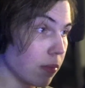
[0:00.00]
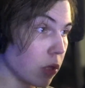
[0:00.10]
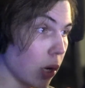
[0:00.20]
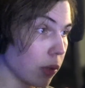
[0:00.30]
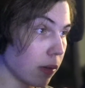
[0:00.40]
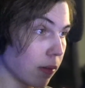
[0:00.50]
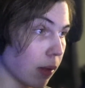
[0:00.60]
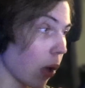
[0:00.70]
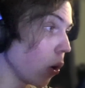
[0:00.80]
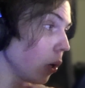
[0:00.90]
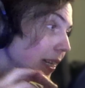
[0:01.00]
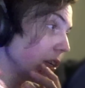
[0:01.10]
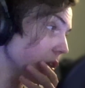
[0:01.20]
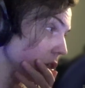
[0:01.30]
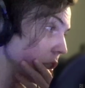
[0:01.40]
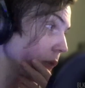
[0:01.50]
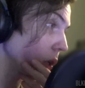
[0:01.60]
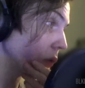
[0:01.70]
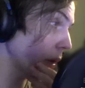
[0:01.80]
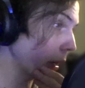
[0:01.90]
you know, the whole antithesis of
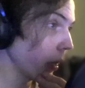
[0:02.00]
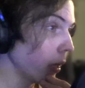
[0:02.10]
Luffy.